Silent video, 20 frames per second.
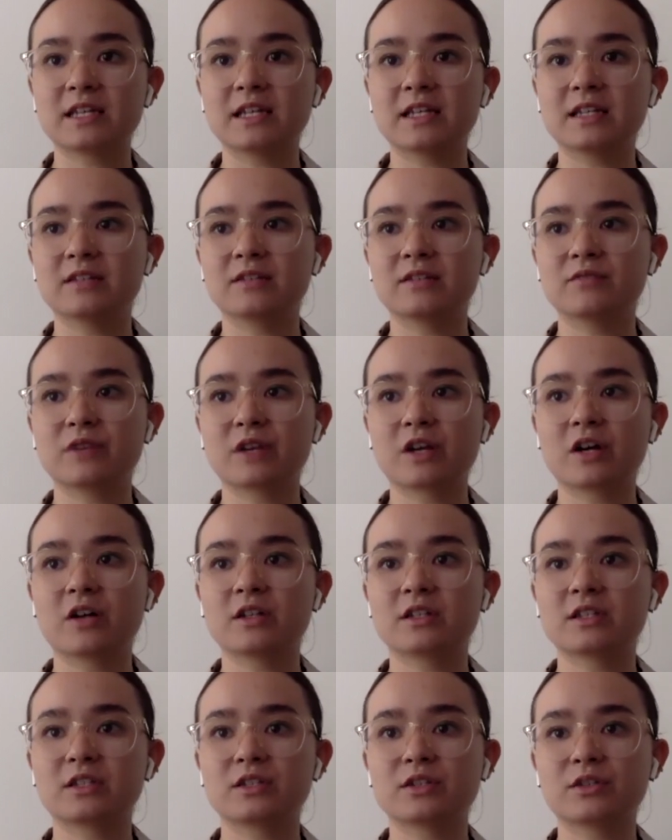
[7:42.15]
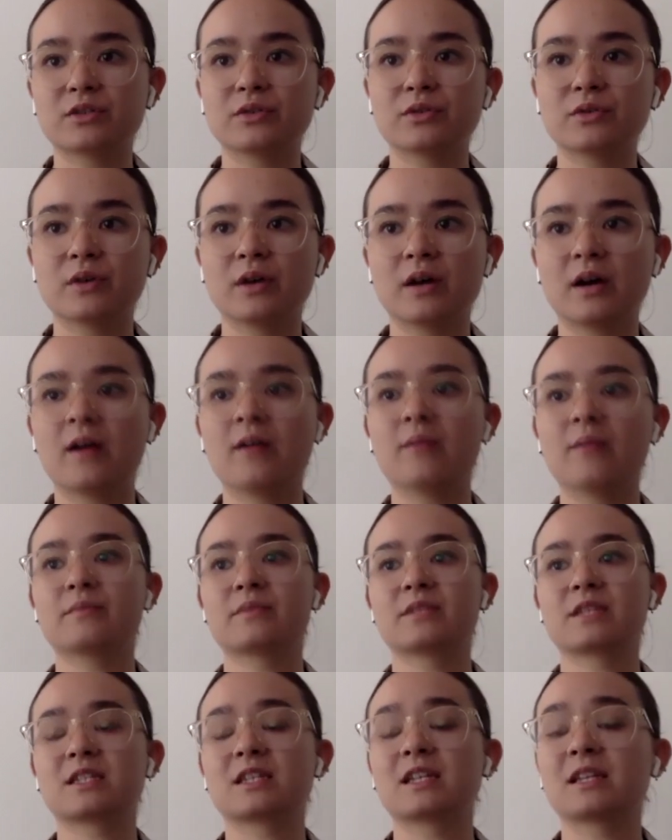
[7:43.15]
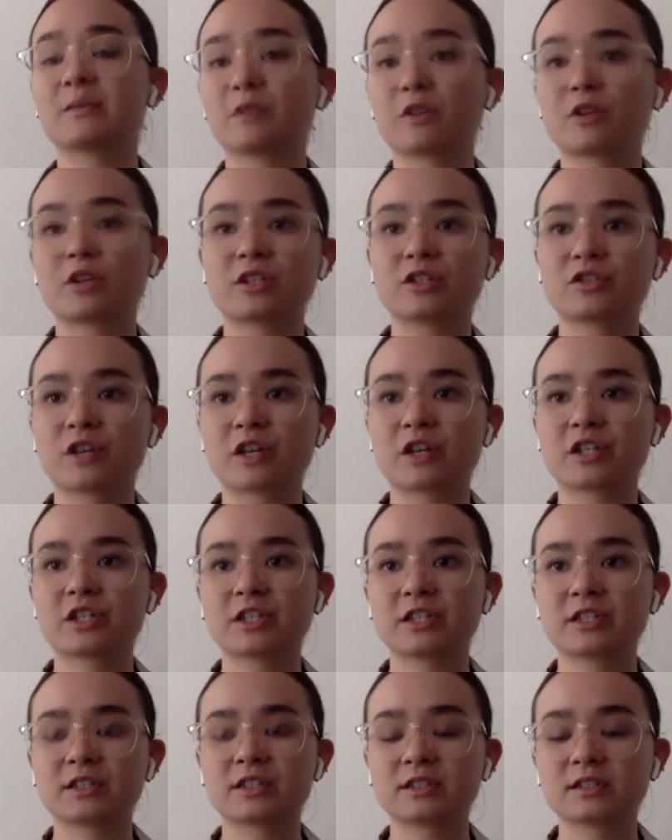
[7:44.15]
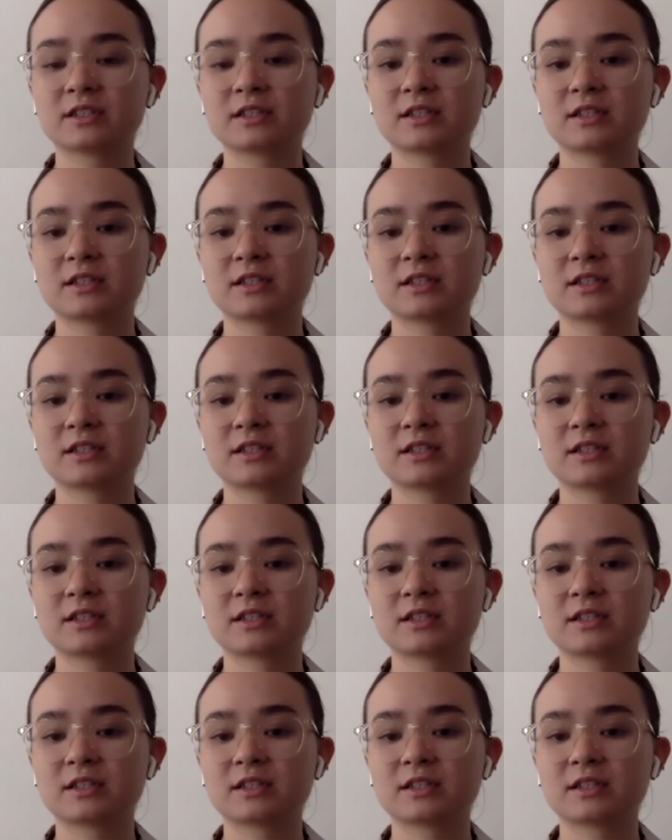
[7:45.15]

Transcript: in regards to sustainable construction?